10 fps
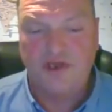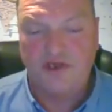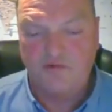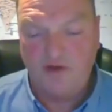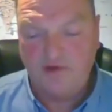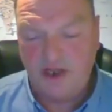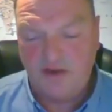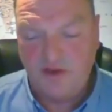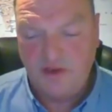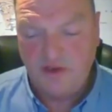And I woke
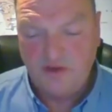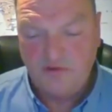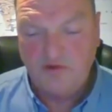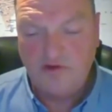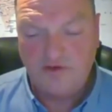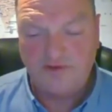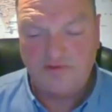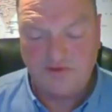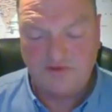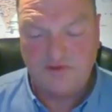up one
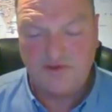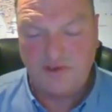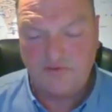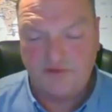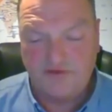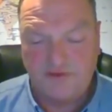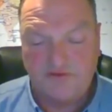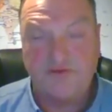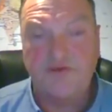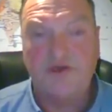Christmas, it was just after
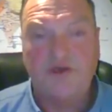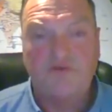Christmas,